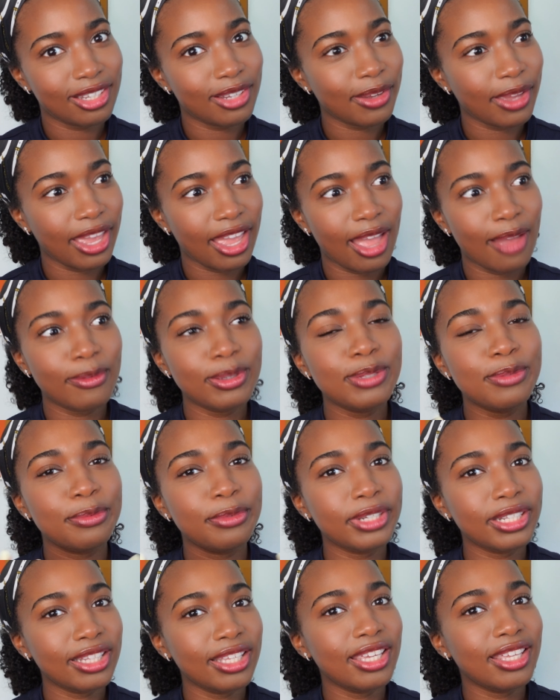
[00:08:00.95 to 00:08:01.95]
Okay, I was
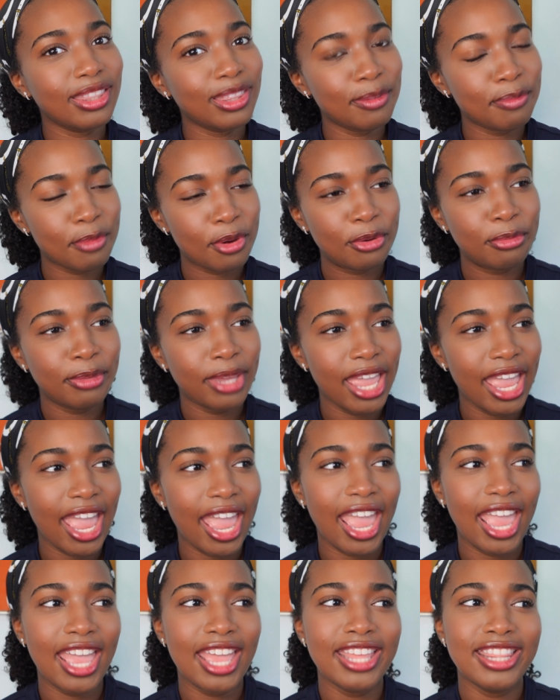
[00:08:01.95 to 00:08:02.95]
really in the
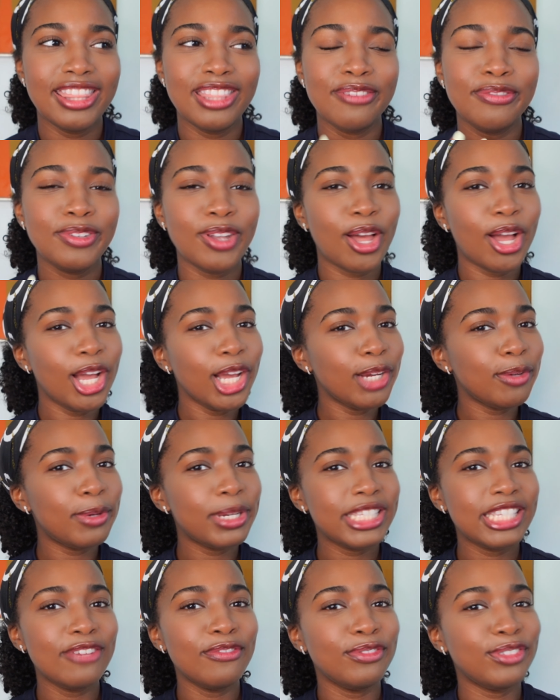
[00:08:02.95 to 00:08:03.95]
moment and the vlog
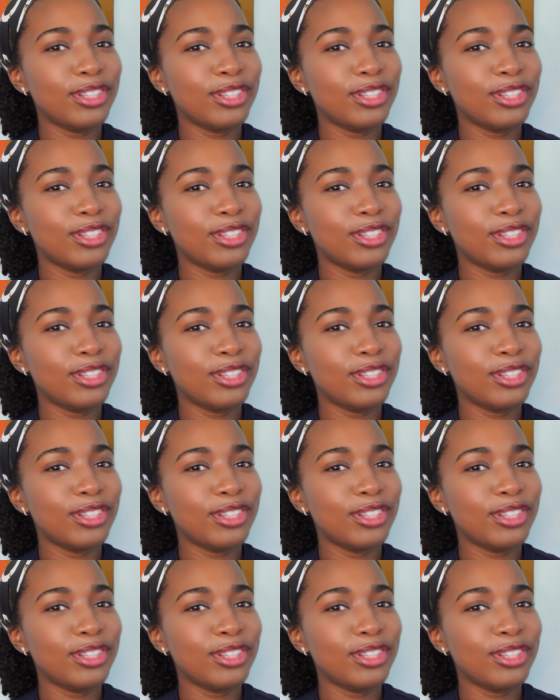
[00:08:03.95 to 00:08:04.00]
wasn't